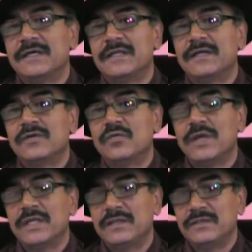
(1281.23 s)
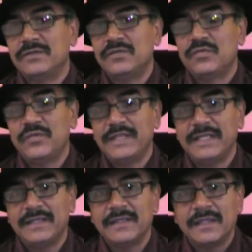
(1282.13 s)
and when you
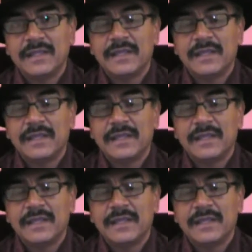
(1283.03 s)
really